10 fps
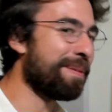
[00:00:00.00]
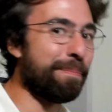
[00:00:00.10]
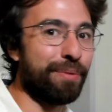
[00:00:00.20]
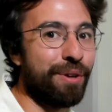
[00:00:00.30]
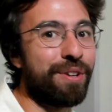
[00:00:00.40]

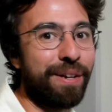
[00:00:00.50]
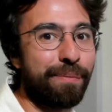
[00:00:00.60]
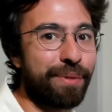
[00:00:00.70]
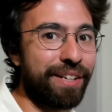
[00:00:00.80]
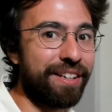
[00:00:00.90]
broken
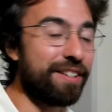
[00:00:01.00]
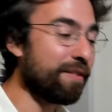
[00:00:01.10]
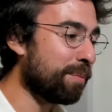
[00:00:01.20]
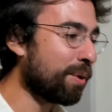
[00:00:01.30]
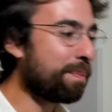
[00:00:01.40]
plate. You have
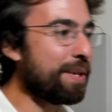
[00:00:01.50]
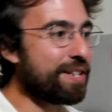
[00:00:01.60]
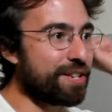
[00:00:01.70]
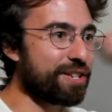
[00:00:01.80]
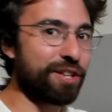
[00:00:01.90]
more pieces to